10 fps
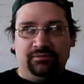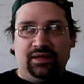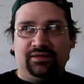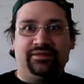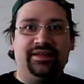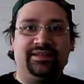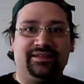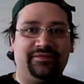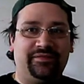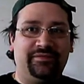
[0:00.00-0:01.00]
I don't know,
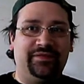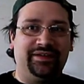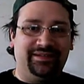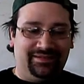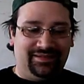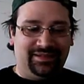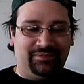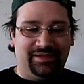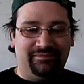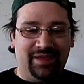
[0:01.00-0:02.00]
anything. If you can
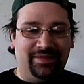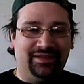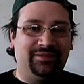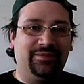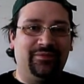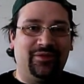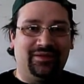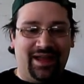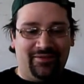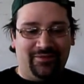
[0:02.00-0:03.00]
explain maybe a little bit more
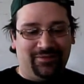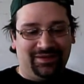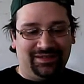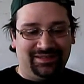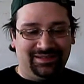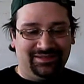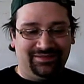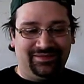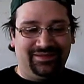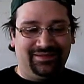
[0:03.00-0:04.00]
on how it works,
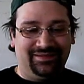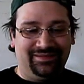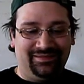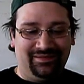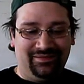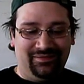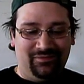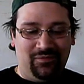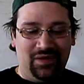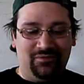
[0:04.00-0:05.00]
or
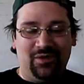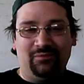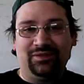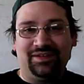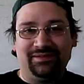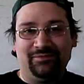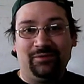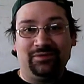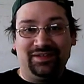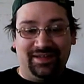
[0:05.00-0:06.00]
what
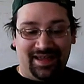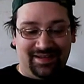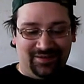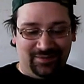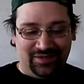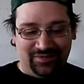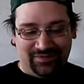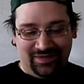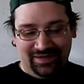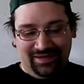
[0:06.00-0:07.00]
we're looking at in terms of
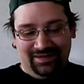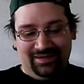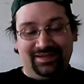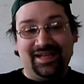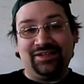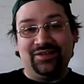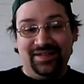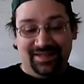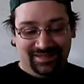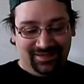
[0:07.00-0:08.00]
tech
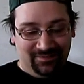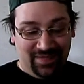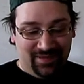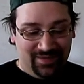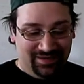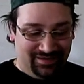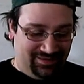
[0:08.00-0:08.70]
trees, maybe.